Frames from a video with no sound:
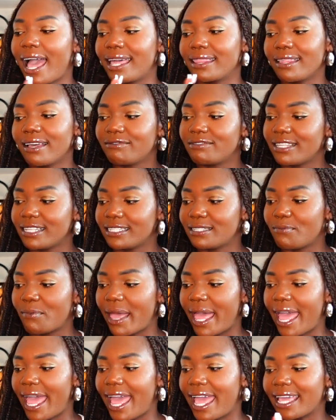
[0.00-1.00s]
I love this
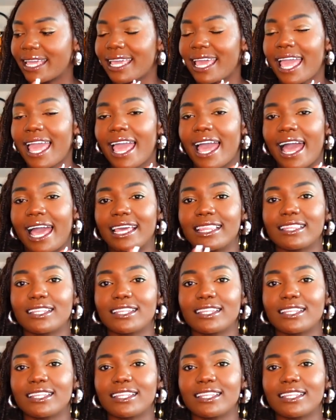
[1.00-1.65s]
bag. I